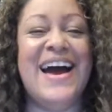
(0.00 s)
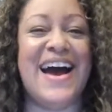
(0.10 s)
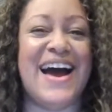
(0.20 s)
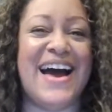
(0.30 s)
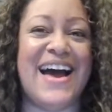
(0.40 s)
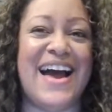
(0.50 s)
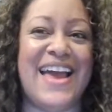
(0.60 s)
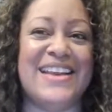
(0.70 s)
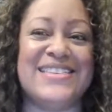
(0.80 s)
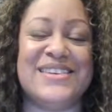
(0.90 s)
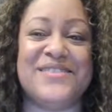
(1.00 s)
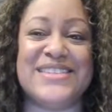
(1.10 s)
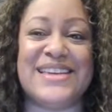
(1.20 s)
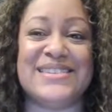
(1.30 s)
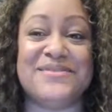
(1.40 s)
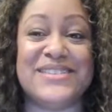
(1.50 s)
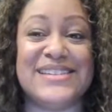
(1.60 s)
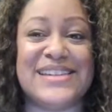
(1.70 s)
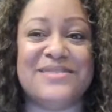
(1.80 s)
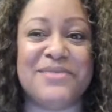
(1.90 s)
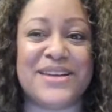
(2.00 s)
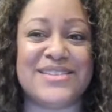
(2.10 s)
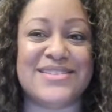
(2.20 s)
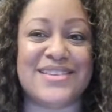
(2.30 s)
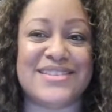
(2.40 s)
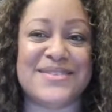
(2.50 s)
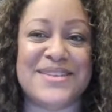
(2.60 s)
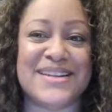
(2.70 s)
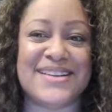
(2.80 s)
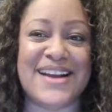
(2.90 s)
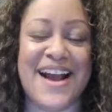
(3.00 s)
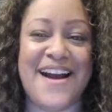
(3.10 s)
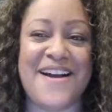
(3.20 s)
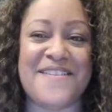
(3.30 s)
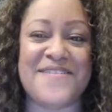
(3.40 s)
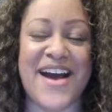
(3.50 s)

And so we saw some really cute pictures on Twitter of